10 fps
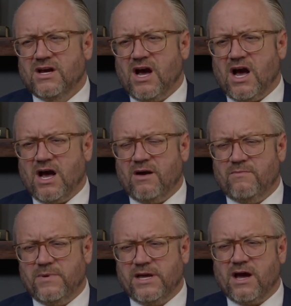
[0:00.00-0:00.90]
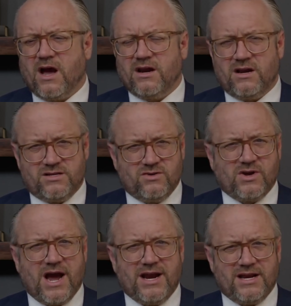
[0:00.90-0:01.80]
uh, begun to
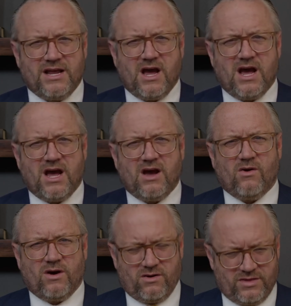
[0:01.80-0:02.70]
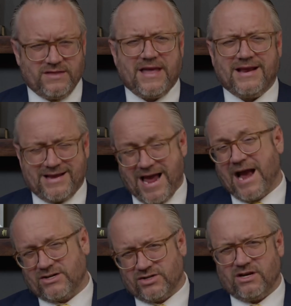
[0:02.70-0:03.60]
cut, uh, or, or that they
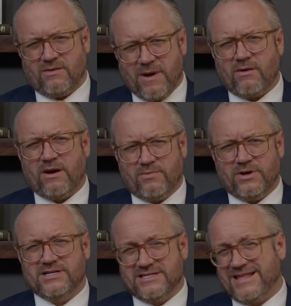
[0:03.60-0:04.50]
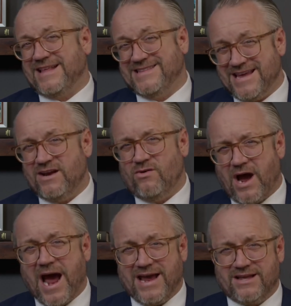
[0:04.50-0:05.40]
actually, a better way to put it is that they did
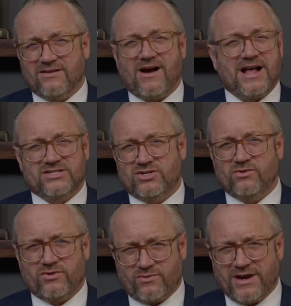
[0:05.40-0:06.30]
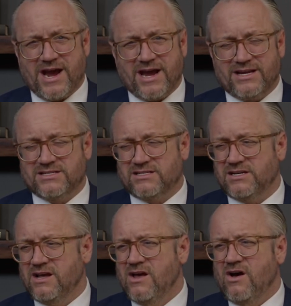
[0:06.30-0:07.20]
hike the last two or three hikes
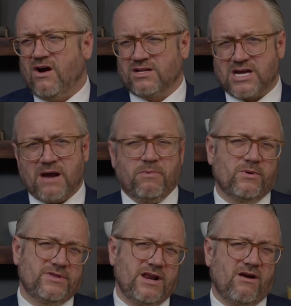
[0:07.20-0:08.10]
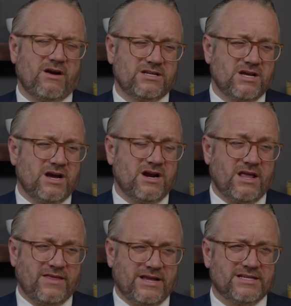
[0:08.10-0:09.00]
on top of what they'd already done. I
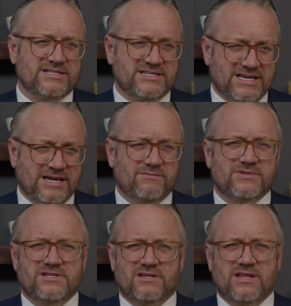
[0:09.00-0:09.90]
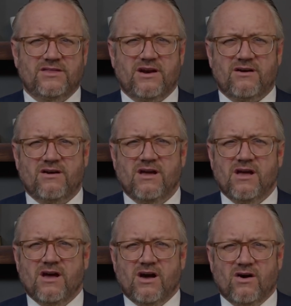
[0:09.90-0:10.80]
think it seems that they're
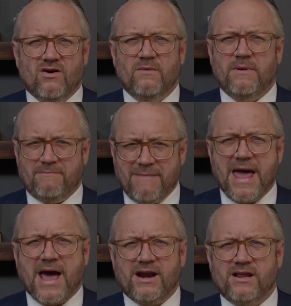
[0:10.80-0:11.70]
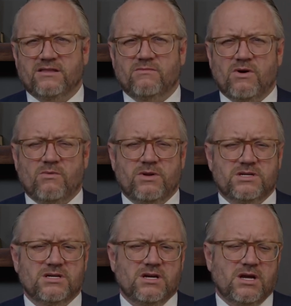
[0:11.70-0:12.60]
a little bit mad at the
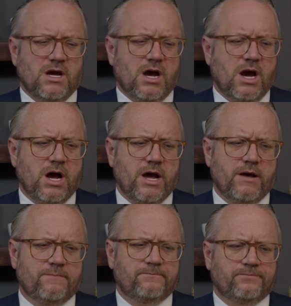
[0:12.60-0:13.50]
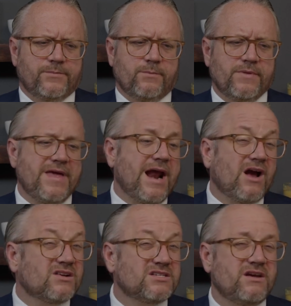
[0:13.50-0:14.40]
moment. Um, But then I
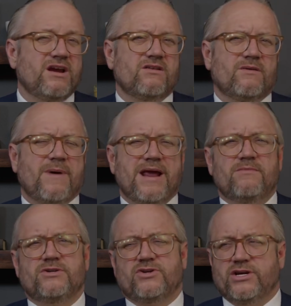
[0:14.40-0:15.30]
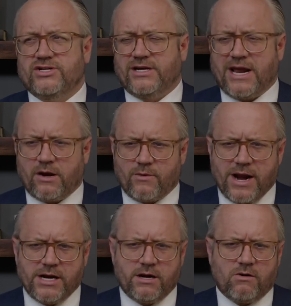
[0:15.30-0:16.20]
also hear the Biden administration getting
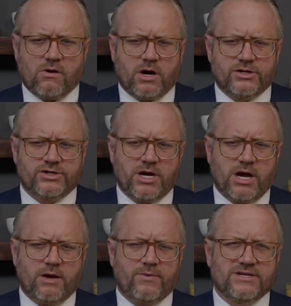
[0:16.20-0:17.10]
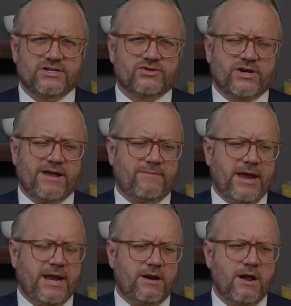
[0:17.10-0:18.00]
ready to launch a presidential
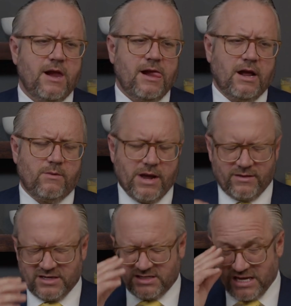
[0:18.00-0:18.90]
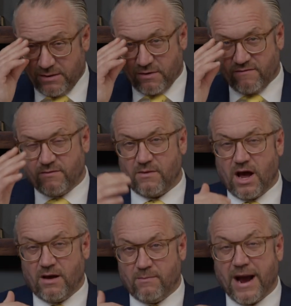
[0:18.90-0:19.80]
campaign around this theme of
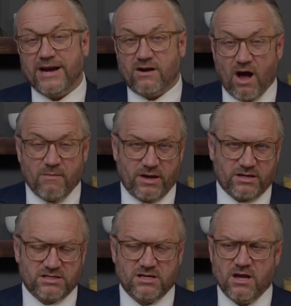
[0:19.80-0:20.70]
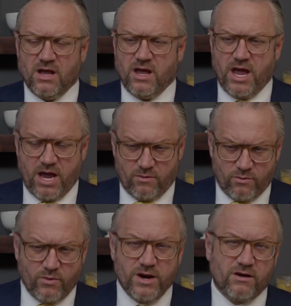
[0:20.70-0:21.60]
uh, Bidenomics
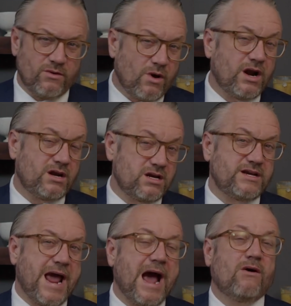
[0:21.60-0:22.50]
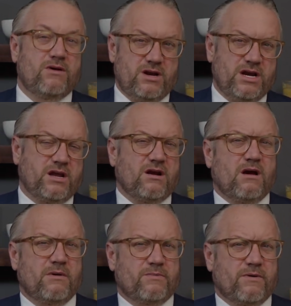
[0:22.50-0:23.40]
and really wanting to tout an
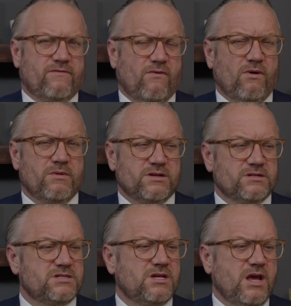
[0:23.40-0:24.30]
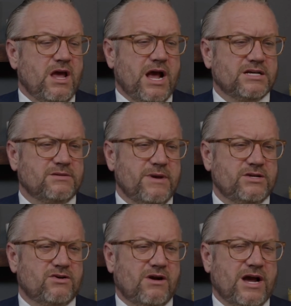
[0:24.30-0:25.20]
economic performance as a
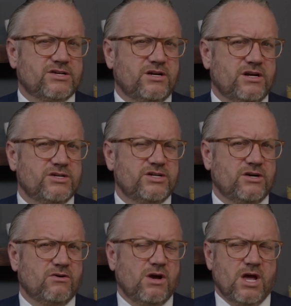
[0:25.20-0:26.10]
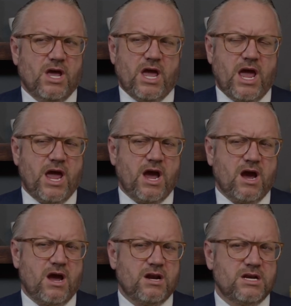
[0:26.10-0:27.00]
major election issue.
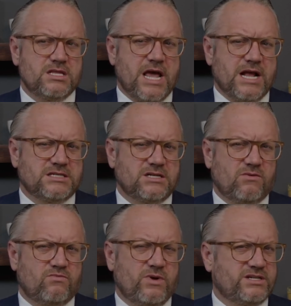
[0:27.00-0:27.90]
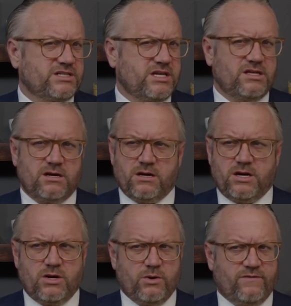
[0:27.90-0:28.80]
And that's a risky thing to
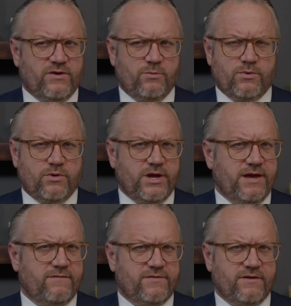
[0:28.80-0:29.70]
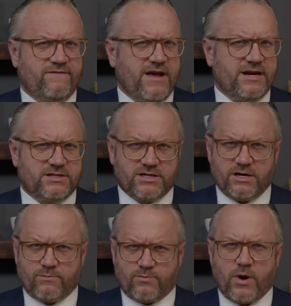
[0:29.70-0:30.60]
do if you believe the Fed is going
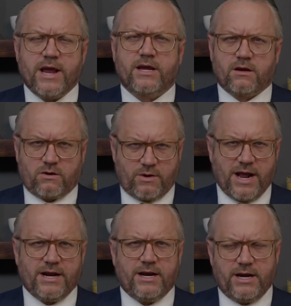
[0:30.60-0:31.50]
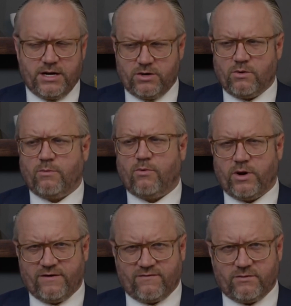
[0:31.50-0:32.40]
to break credit into a
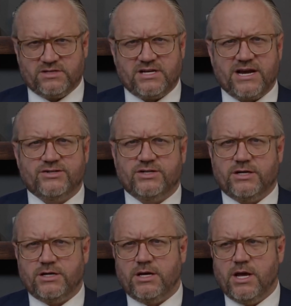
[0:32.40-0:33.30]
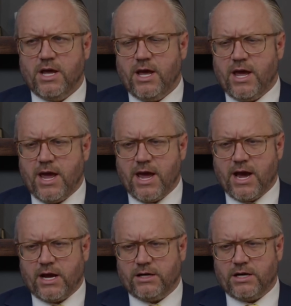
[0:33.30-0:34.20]
point of a recession
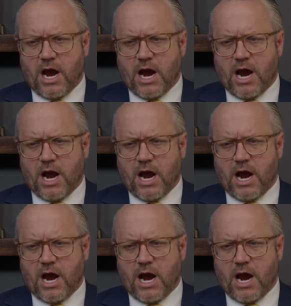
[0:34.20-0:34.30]
And